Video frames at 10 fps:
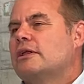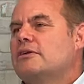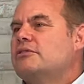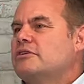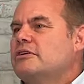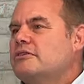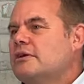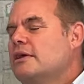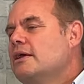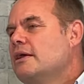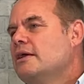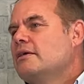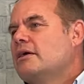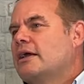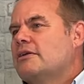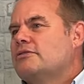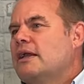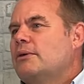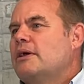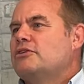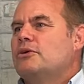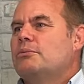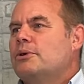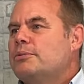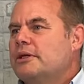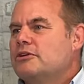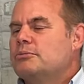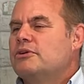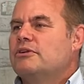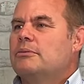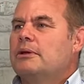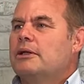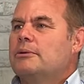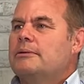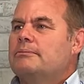difference is, I guess, valuation on property has moved up a little bit.